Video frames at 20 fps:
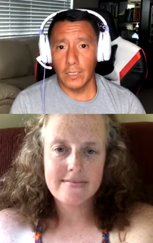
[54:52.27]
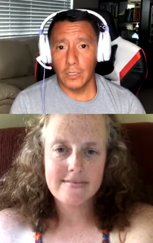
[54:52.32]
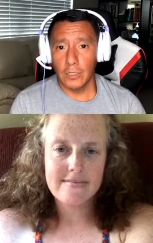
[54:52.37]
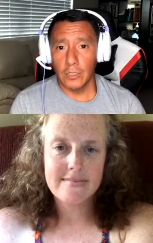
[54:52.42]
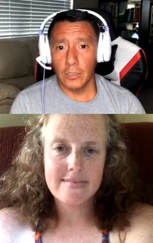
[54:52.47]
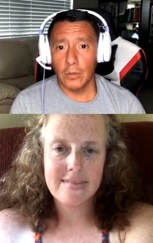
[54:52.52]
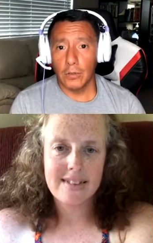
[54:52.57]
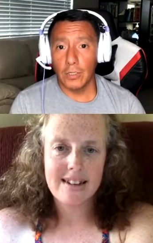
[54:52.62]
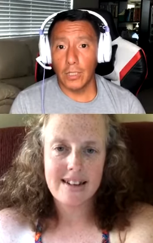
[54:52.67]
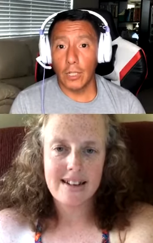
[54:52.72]
Speaker 1: you
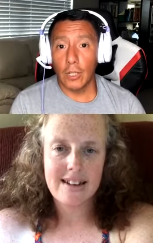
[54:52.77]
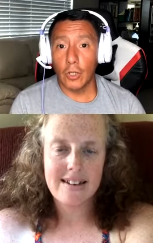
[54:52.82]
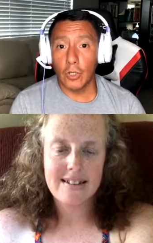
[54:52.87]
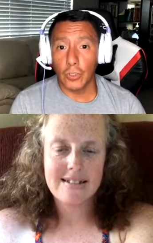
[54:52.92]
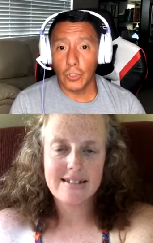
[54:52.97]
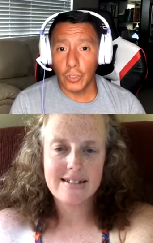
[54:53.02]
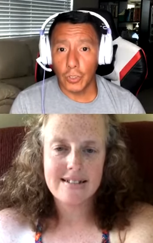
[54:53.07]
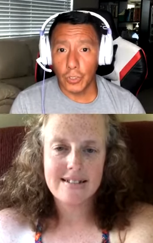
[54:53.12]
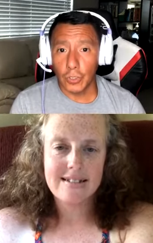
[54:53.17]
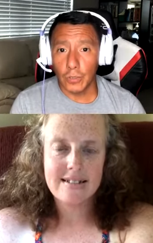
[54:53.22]
know, the long
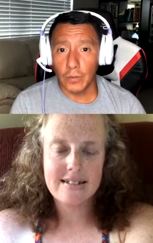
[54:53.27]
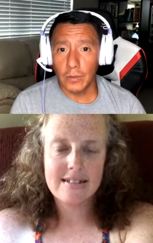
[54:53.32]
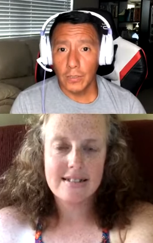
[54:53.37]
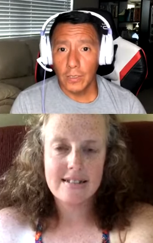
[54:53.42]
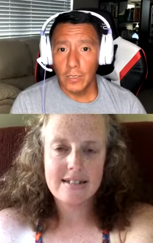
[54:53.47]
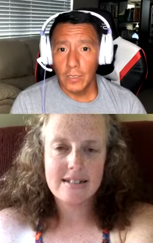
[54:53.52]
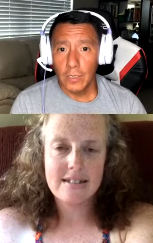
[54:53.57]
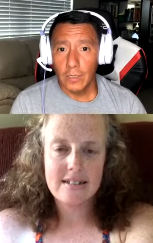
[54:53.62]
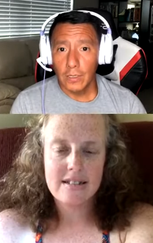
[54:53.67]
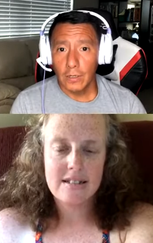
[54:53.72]
term
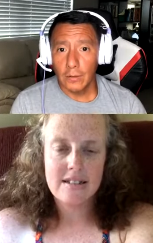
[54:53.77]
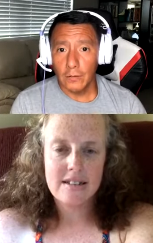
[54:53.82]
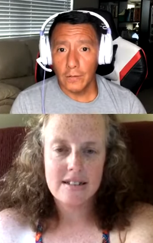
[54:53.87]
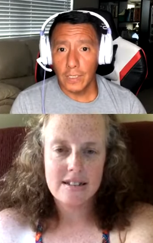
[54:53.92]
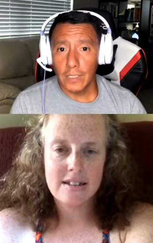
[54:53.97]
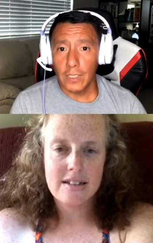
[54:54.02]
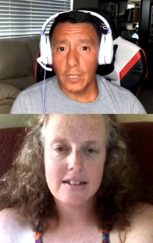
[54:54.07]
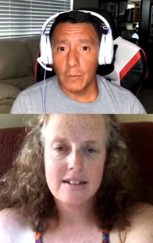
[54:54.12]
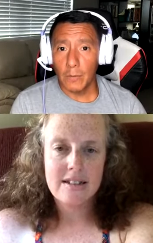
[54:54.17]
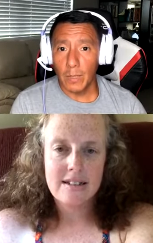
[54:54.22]
of this
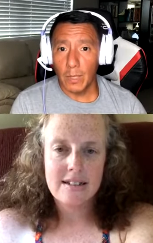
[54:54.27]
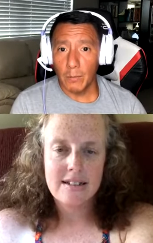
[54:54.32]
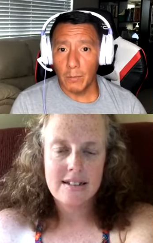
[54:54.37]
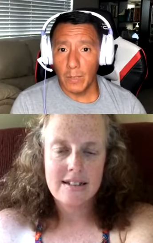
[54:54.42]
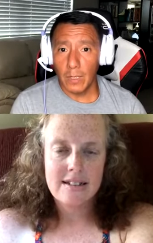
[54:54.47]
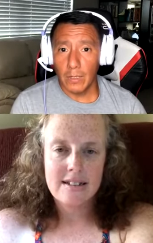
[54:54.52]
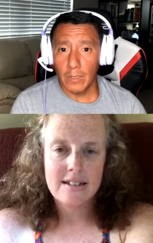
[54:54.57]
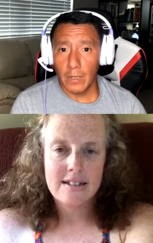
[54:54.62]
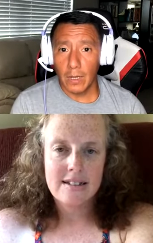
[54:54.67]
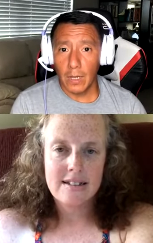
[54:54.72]

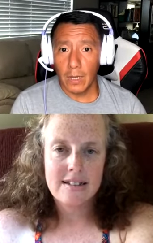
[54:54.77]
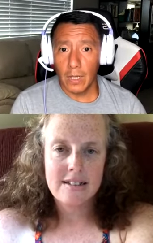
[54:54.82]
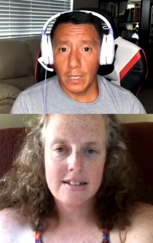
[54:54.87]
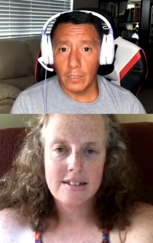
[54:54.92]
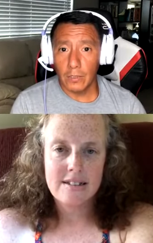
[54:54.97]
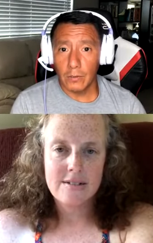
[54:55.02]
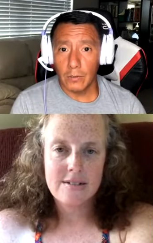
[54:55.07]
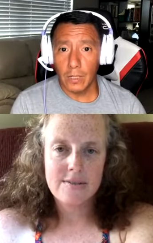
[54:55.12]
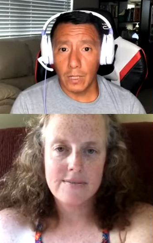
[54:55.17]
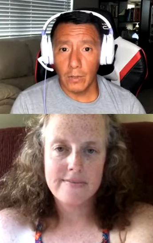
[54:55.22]
commitment uh,
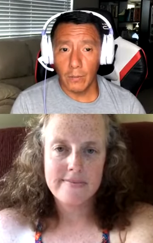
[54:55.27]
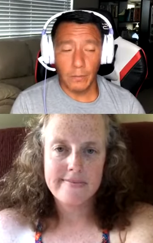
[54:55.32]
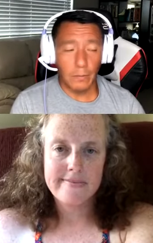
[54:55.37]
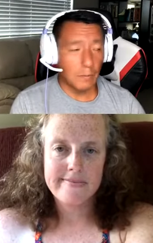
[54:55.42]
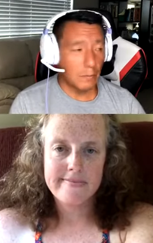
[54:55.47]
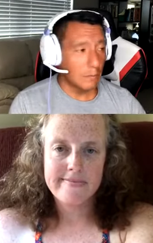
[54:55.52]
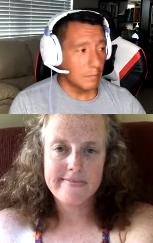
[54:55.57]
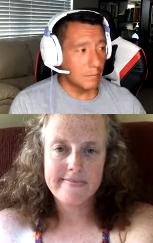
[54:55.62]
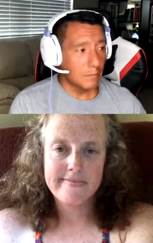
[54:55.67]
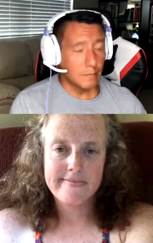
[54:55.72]
to help,
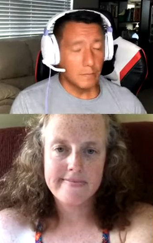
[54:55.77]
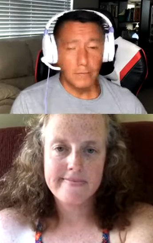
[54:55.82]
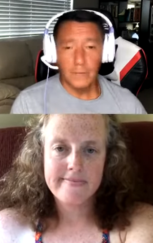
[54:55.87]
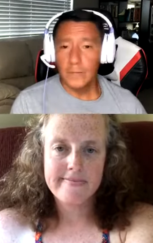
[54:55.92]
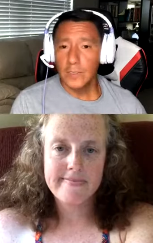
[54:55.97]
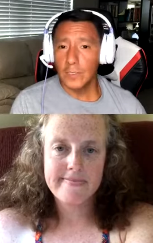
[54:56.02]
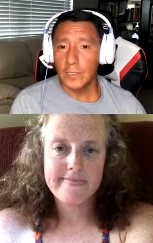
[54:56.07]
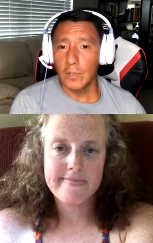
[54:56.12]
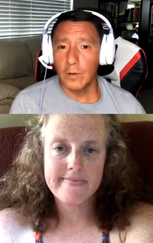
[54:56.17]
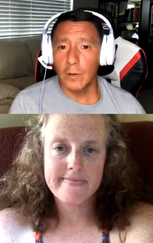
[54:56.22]

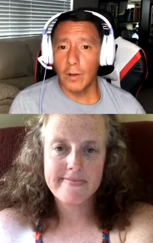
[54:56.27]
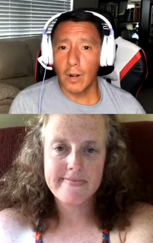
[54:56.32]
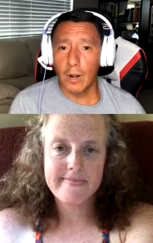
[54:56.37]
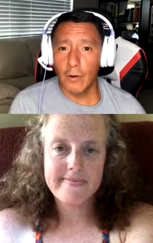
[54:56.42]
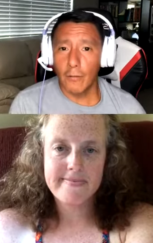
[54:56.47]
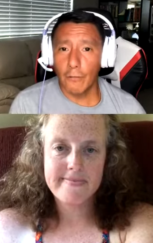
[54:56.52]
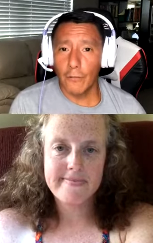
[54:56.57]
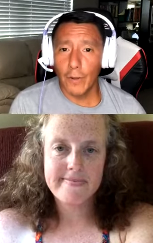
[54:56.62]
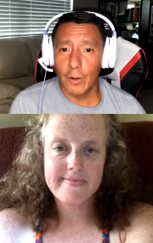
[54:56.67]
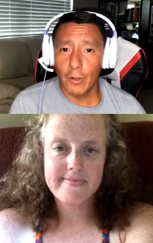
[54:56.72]
you know, our
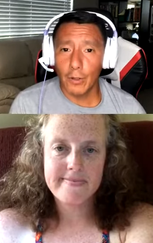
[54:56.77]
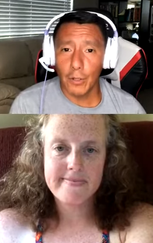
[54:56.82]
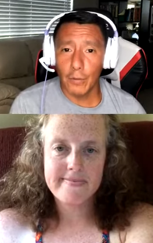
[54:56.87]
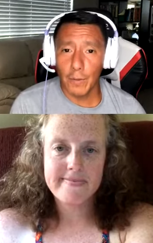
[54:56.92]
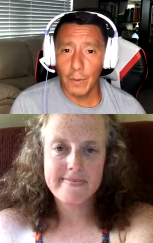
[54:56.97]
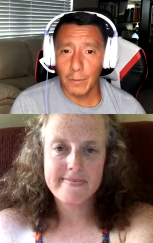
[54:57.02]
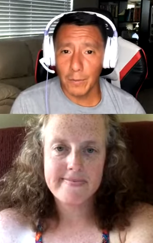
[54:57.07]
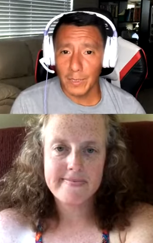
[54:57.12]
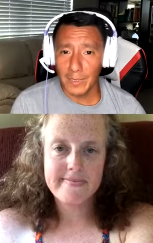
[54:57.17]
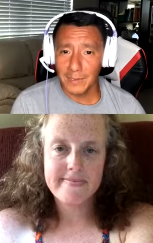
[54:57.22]
fellow
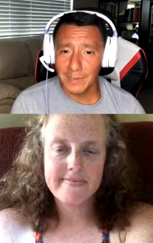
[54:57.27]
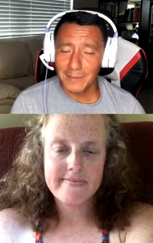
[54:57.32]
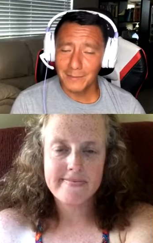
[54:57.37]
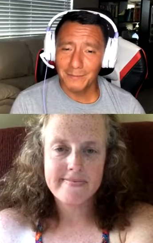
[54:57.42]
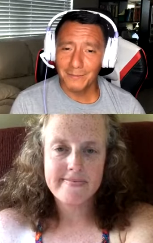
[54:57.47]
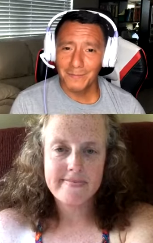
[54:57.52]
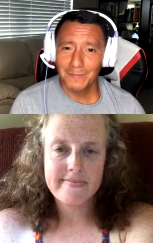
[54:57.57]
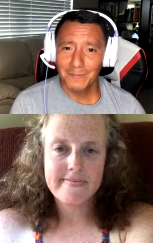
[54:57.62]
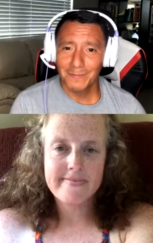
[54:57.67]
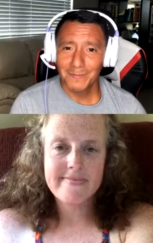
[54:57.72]
human beings.
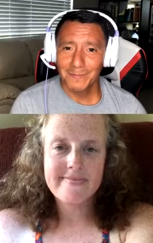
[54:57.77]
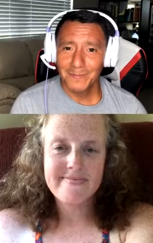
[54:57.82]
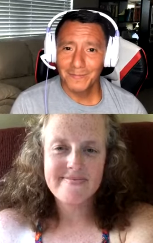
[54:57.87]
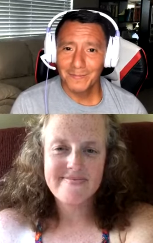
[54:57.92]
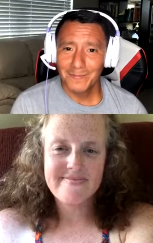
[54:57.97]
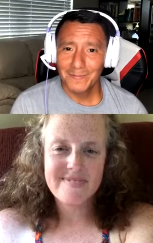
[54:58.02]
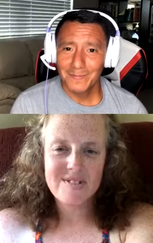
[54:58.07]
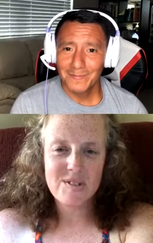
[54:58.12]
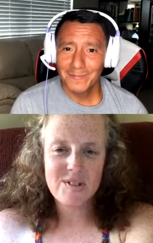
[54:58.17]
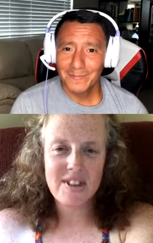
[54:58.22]

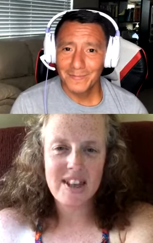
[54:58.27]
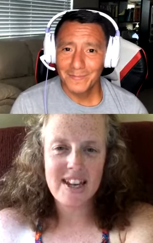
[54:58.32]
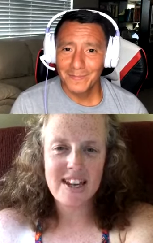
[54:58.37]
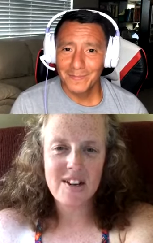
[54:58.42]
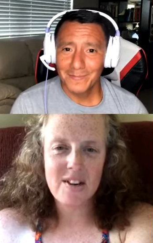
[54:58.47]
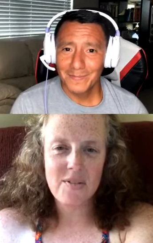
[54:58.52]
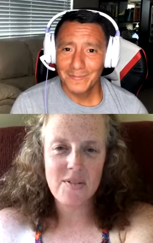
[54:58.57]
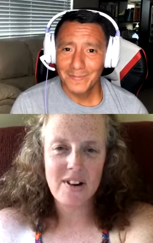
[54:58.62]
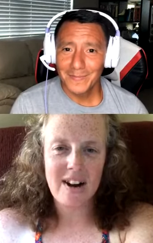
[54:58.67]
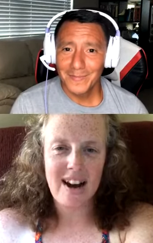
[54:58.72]
Speaker 2: Thank you
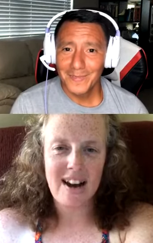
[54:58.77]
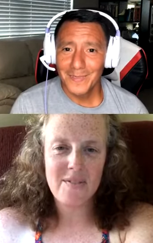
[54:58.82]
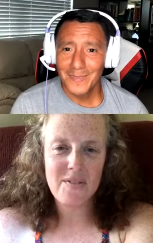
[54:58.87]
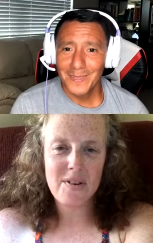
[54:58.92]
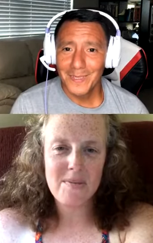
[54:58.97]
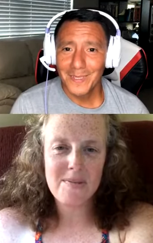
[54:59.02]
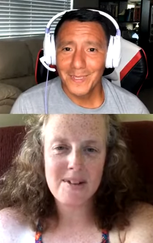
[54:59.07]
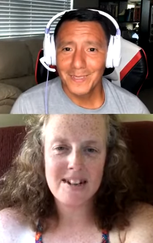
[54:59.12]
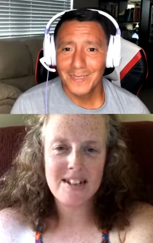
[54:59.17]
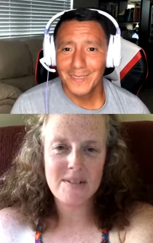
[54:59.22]
for having
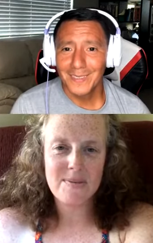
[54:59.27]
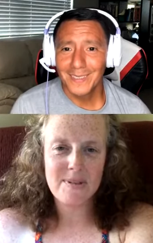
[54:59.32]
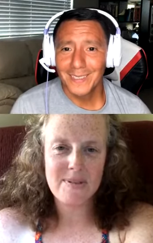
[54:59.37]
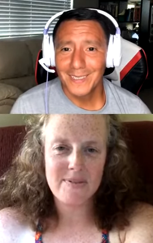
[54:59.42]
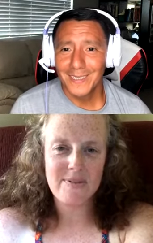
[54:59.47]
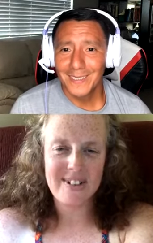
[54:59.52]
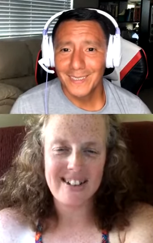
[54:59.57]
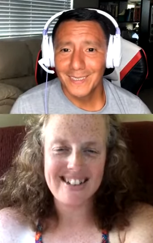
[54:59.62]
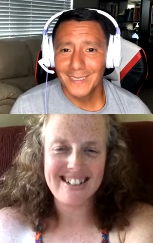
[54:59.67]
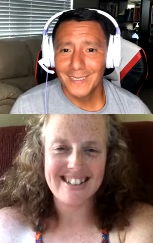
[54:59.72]
me. It's been
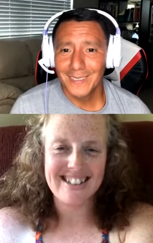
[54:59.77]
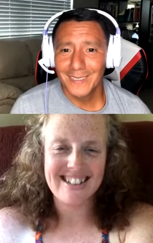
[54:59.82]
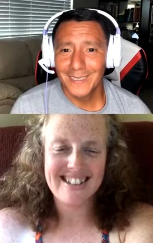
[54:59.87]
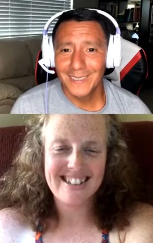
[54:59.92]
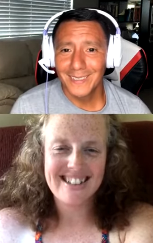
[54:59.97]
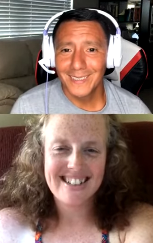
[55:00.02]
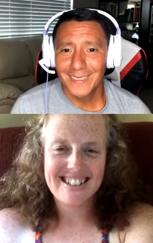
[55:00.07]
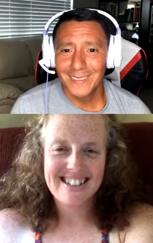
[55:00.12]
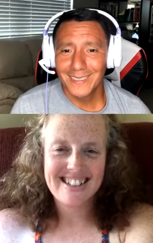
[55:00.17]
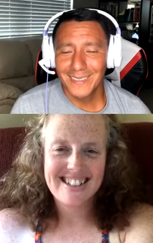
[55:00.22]
fun.
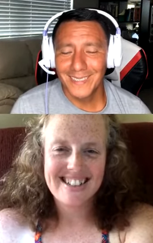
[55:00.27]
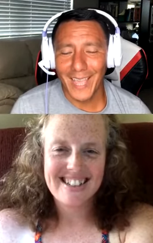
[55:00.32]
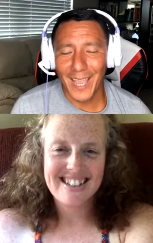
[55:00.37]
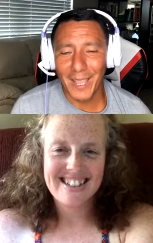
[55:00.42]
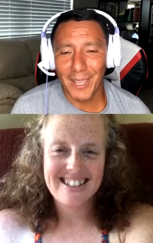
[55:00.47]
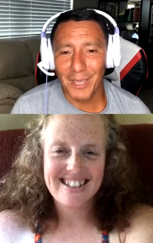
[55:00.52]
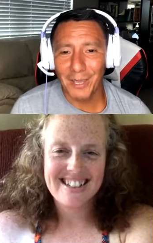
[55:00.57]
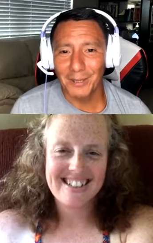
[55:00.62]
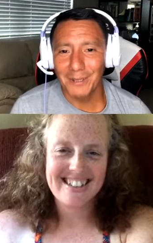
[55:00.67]
Thank you.